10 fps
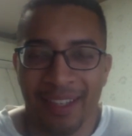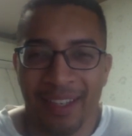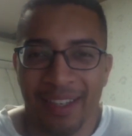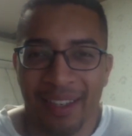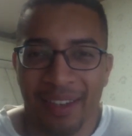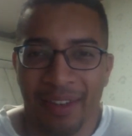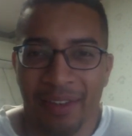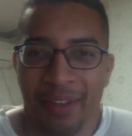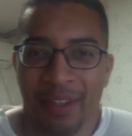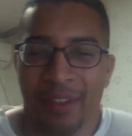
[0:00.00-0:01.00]

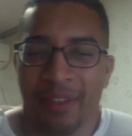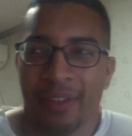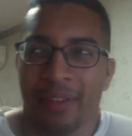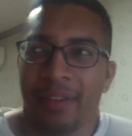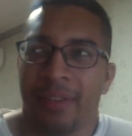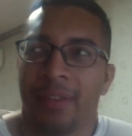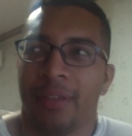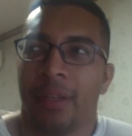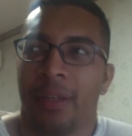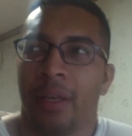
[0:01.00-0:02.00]
and
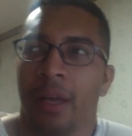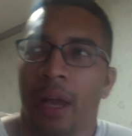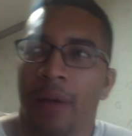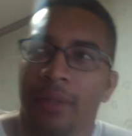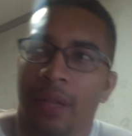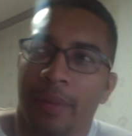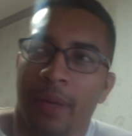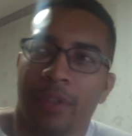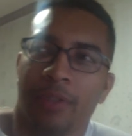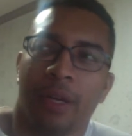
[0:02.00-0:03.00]
I will talk
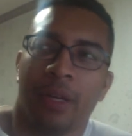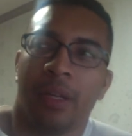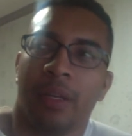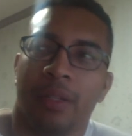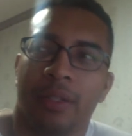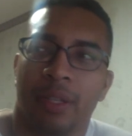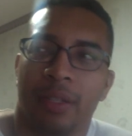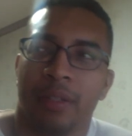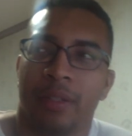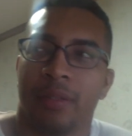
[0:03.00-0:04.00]
about training in a
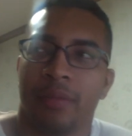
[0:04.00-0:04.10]
sense